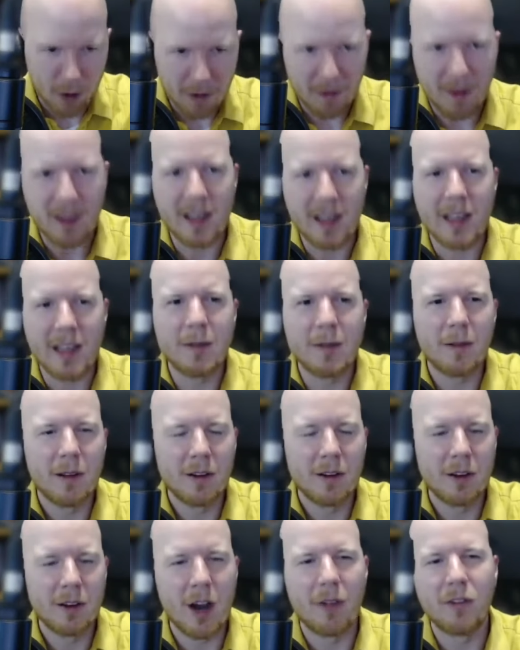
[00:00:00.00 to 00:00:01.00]
the
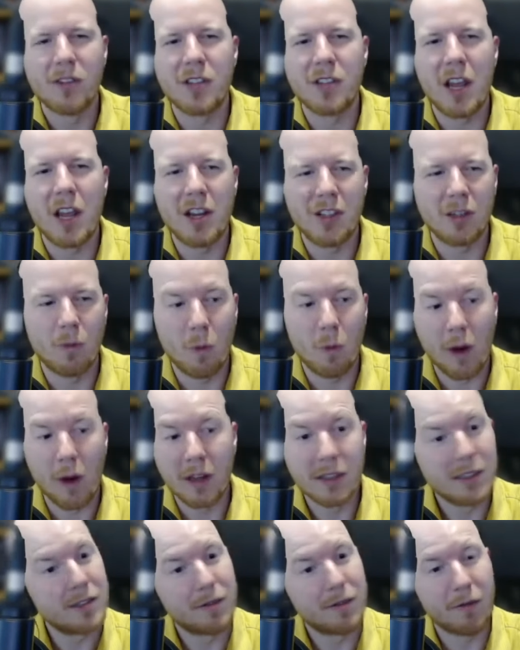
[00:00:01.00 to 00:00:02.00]
conversation
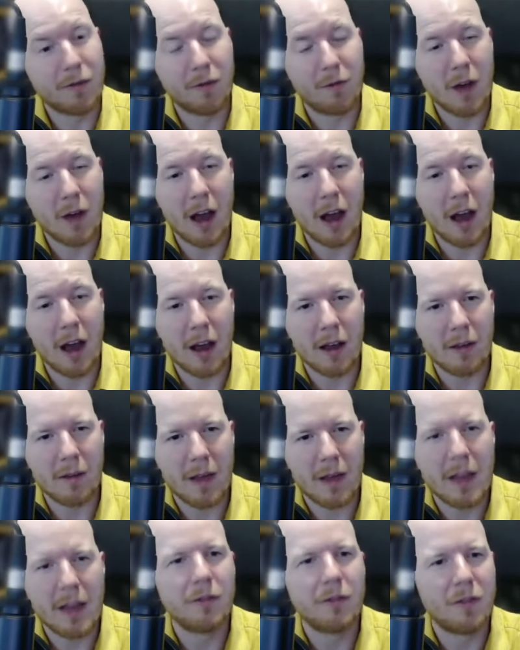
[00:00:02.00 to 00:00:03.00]
was uh,
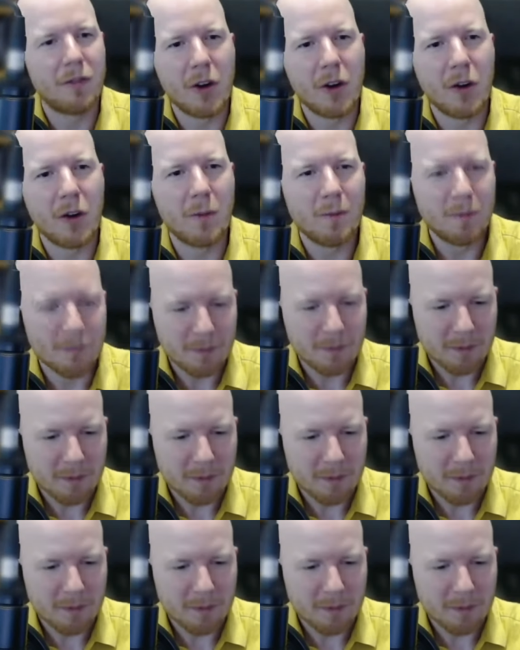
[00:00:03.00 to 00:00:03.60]
in film